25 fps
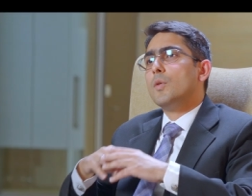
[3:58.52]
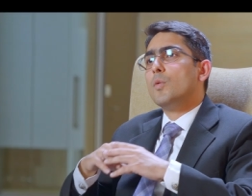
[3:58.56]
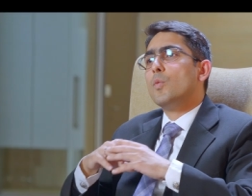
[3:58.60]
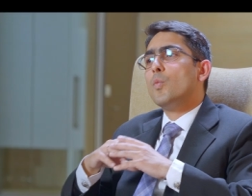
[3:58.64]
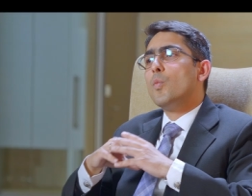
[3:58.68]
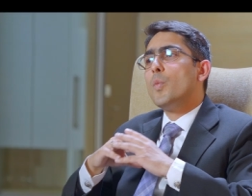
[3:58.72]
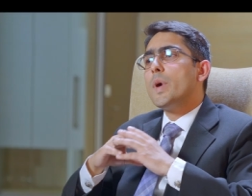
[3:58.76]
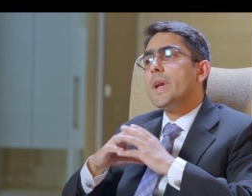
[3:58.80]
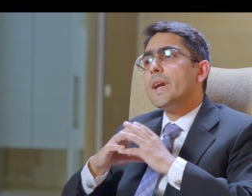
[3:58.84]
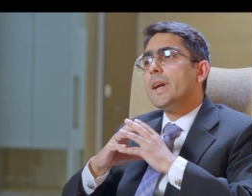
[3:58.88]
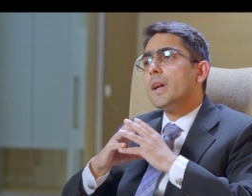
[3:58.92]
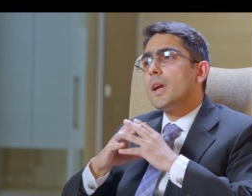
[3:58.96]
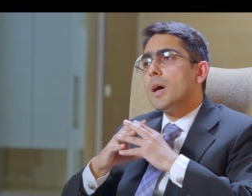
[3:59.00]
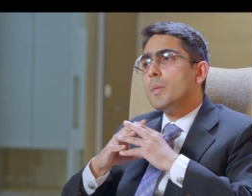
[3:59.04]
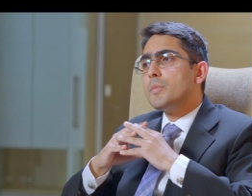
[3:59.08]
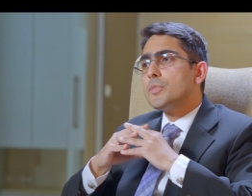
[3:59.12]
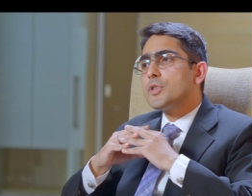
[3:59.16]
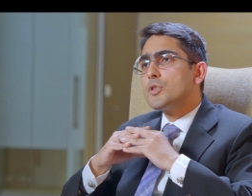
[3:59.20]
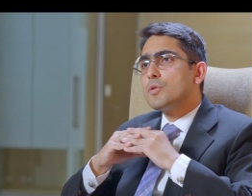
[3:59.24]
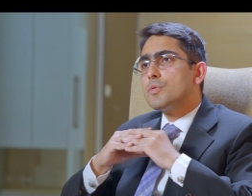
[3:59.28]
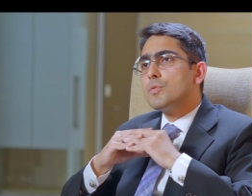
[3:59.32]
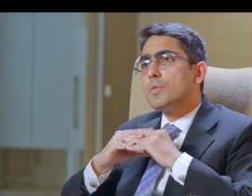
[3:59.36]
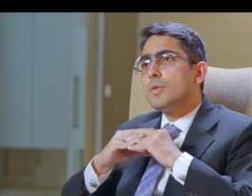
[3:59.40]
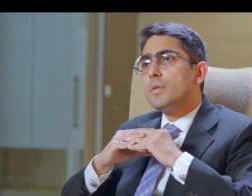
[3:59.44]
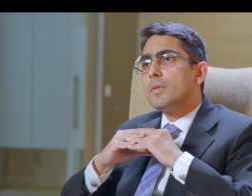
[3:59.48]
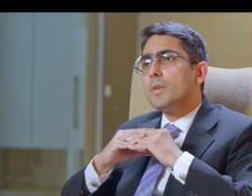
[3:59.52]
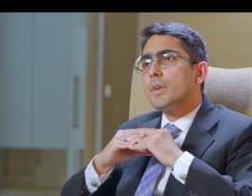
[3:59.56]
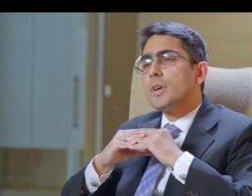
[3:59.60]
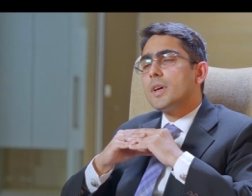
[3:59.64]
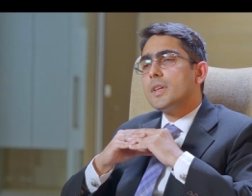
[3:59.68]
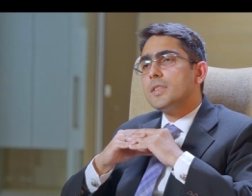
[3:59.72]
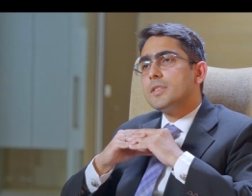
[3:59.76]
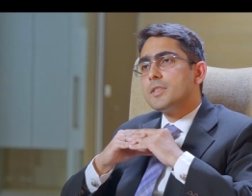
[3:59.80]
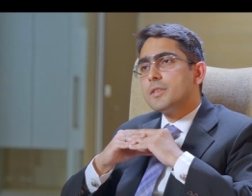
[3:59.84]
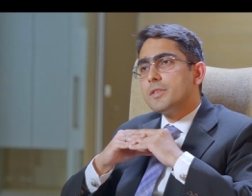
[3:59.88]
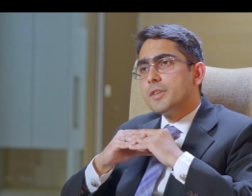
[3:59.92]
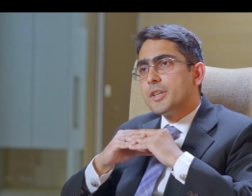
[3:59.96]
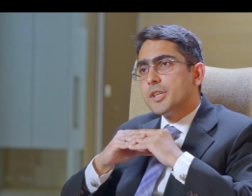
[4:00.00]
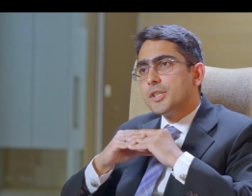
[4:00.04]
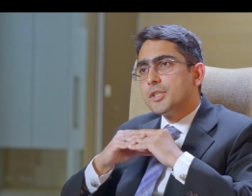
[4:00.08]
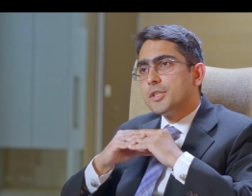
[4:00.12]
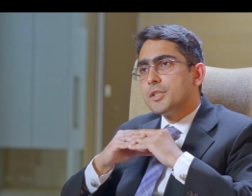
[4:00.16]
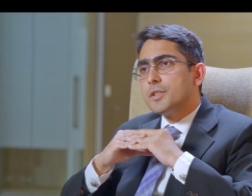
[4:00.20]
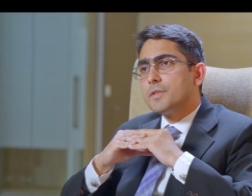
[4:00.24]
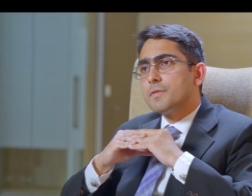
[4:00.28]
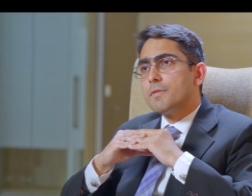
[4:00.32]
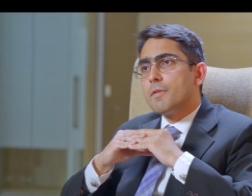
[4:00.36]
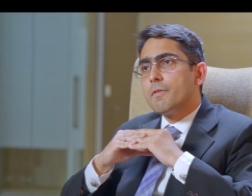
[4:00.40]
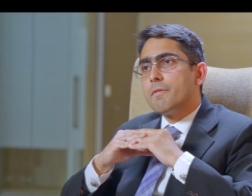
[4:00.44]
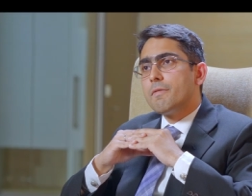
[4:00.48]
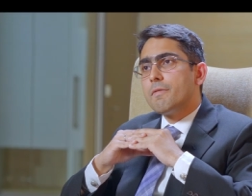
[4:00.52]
When it comes to considerations for